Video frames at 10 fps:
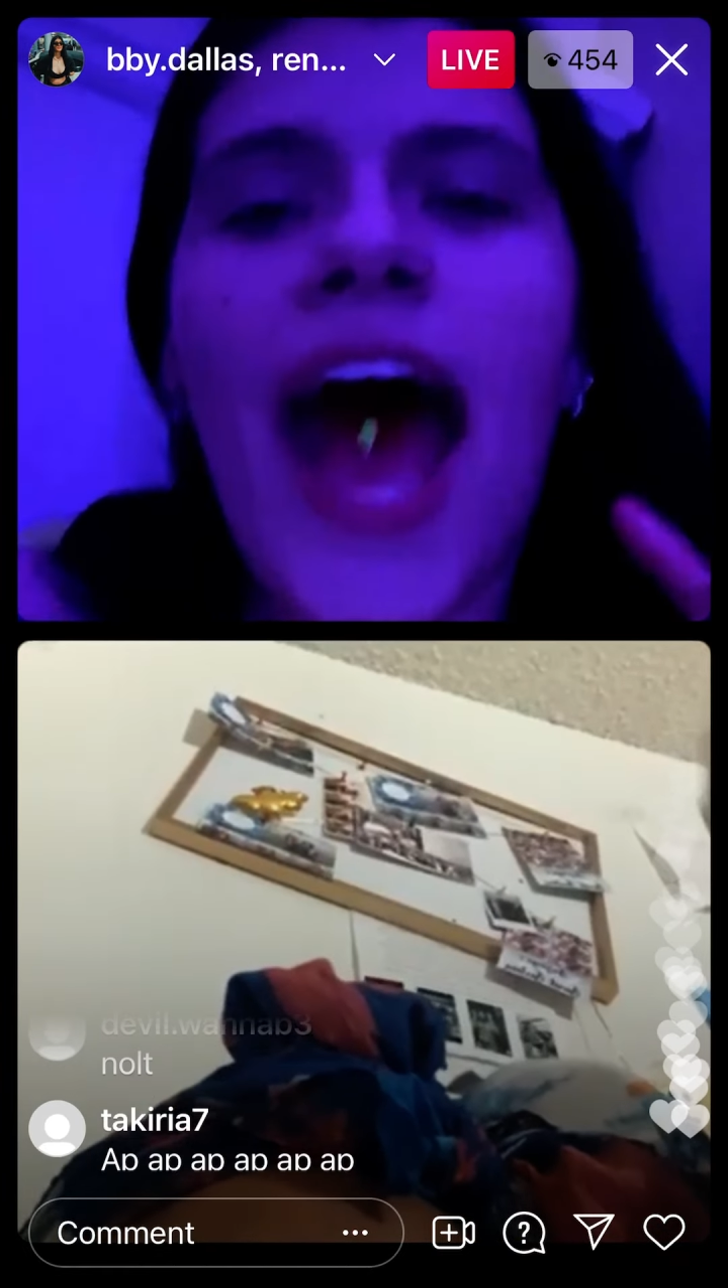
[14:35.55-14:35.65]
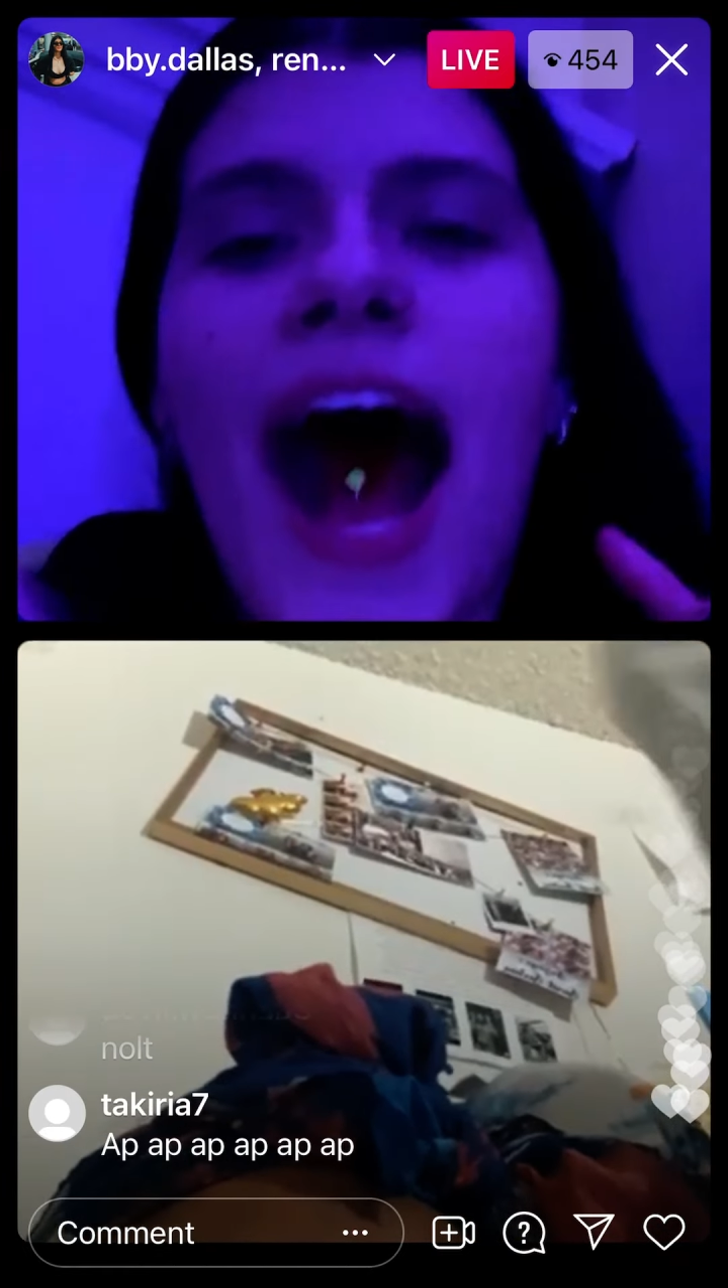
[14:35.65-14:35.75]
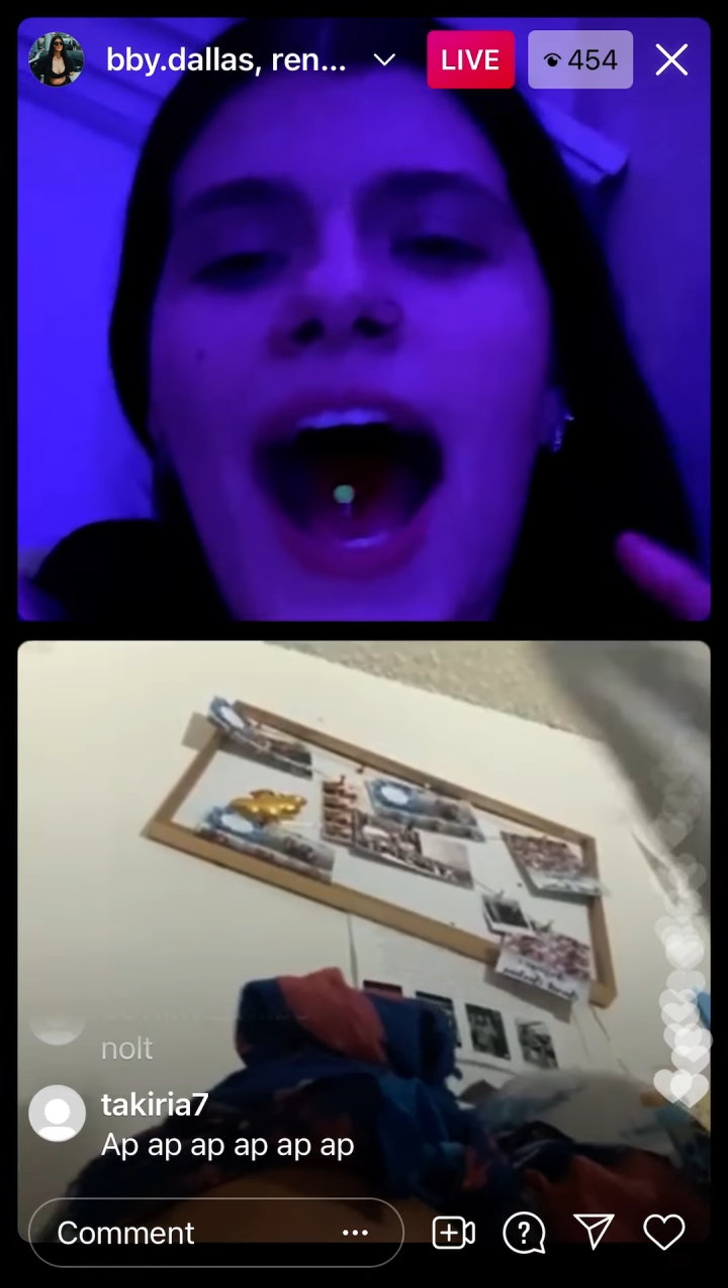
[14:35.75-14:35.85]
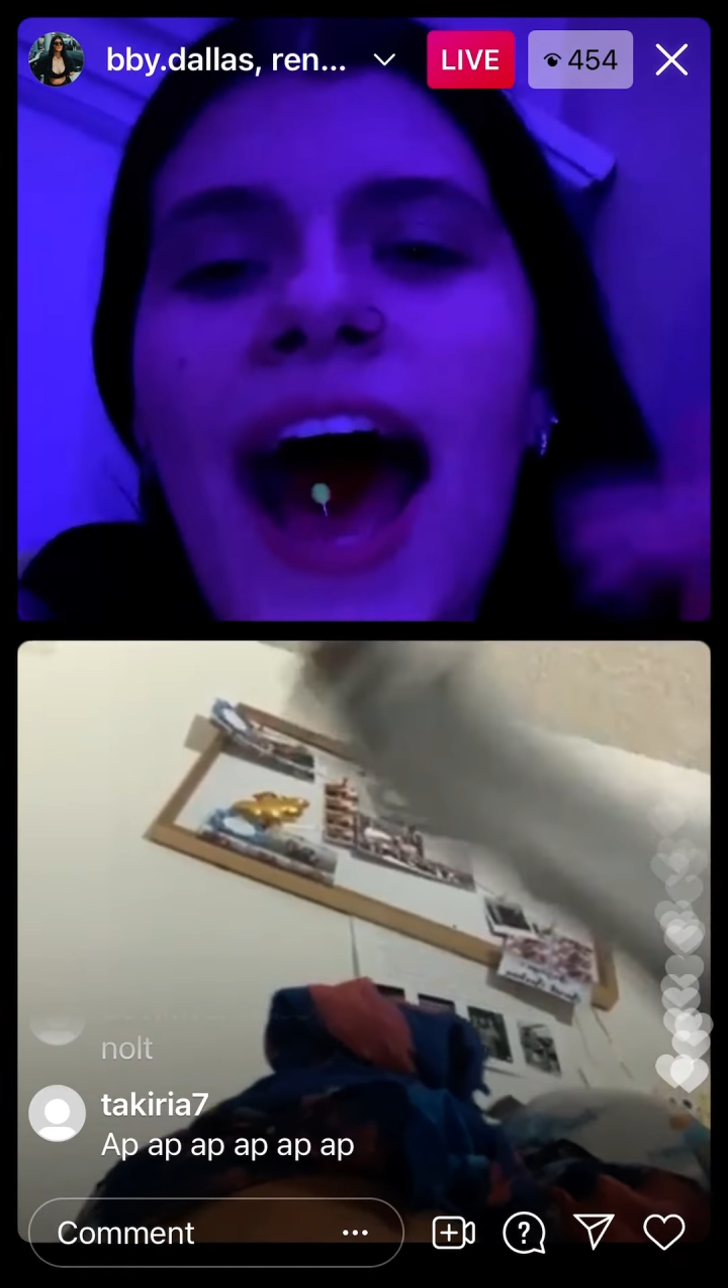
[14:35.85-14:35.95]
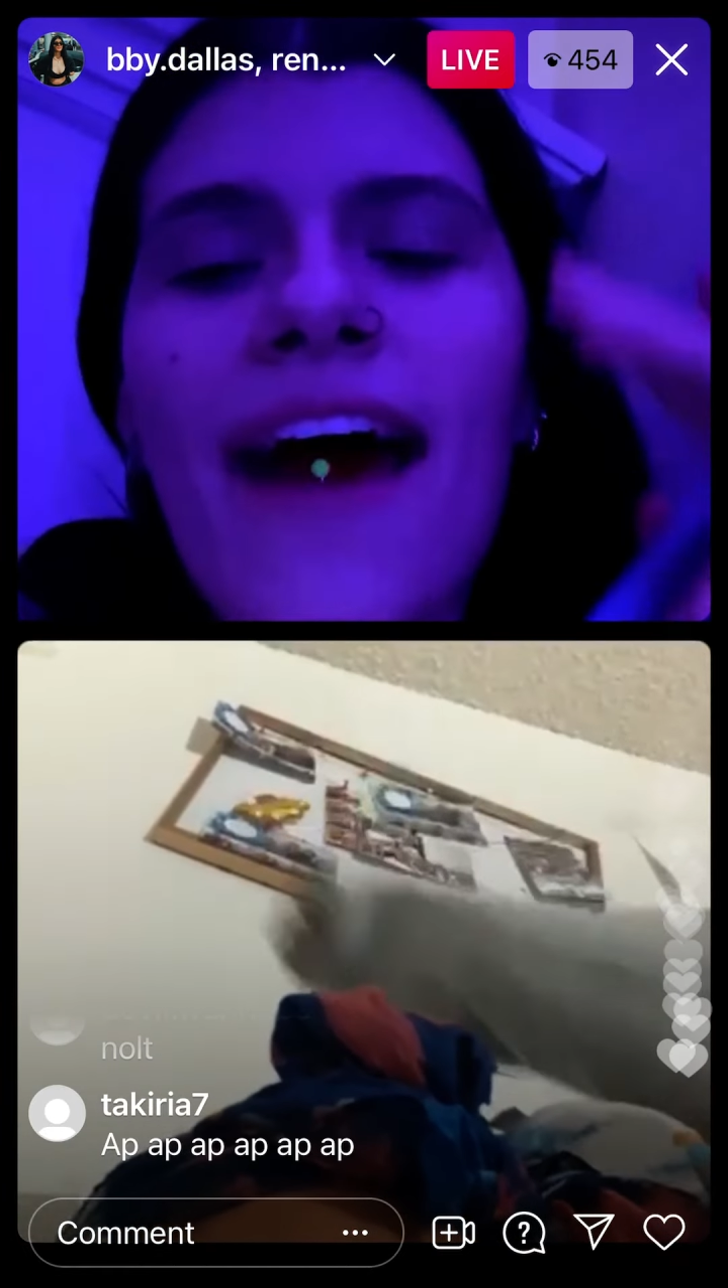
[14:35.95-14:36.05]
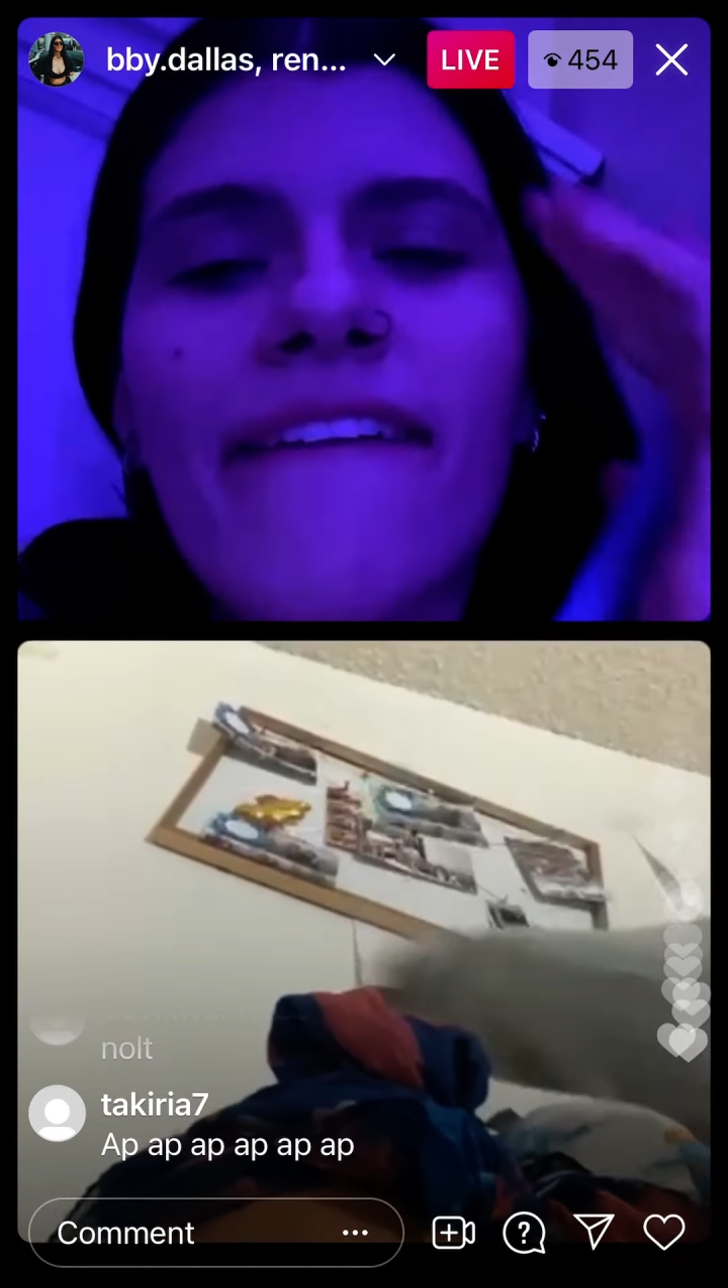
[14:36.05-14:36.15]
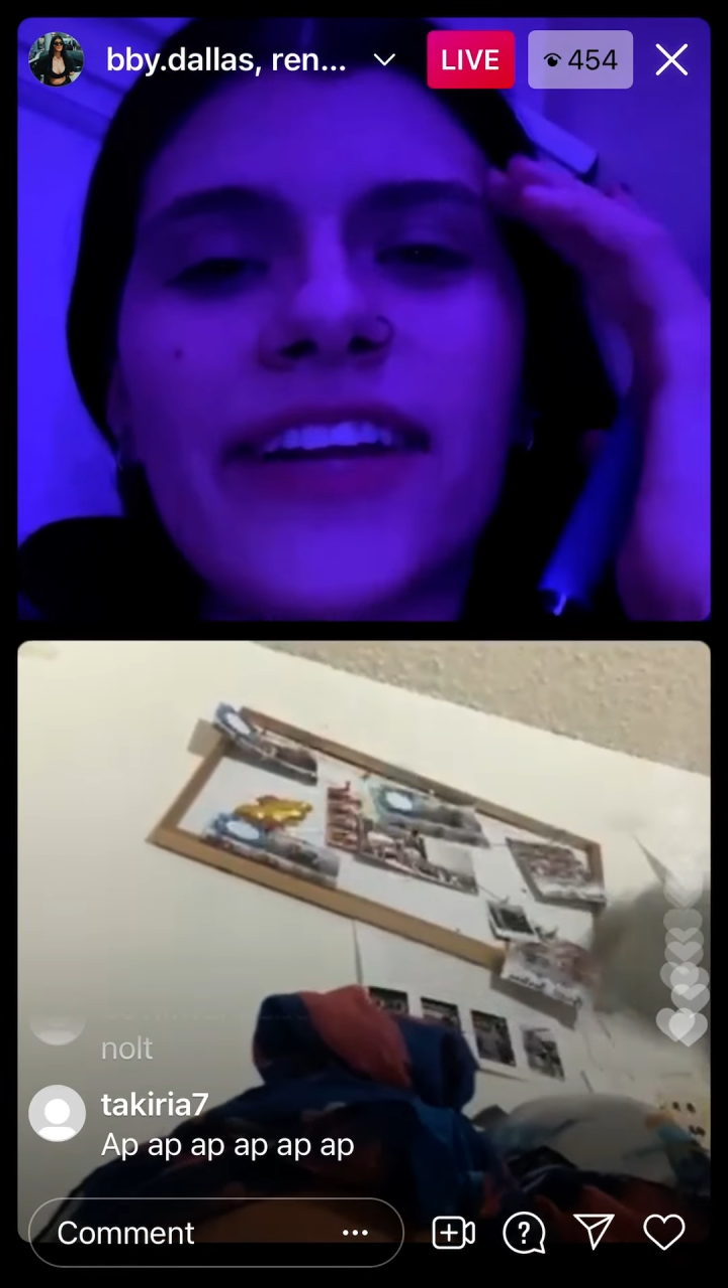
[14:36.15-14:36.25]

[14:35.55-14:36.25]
I have a